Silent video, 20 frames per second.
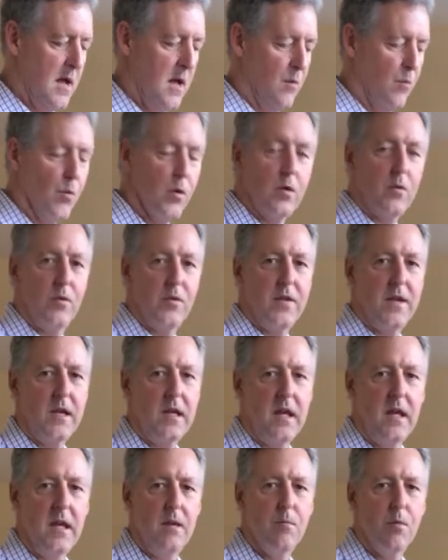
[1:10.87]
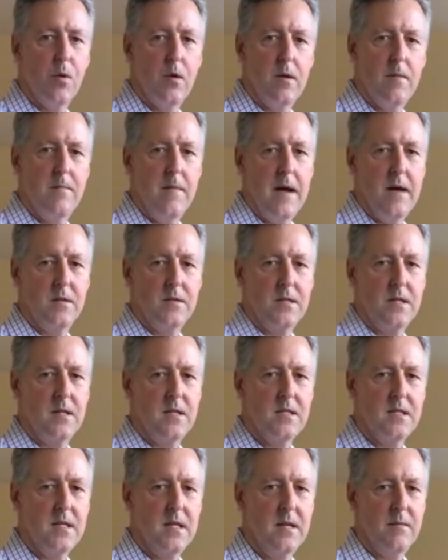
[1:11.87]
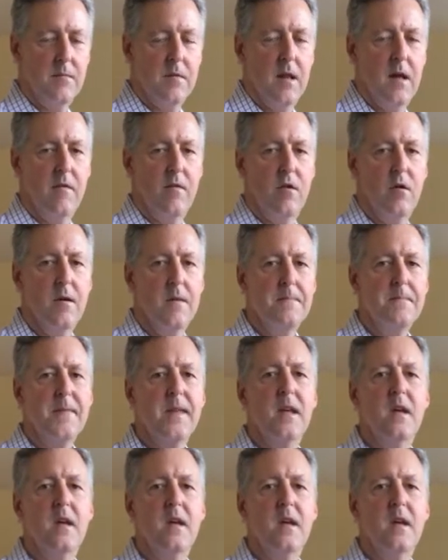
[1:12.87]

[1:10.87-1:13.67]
and work with the keyboard and mouse at the same level.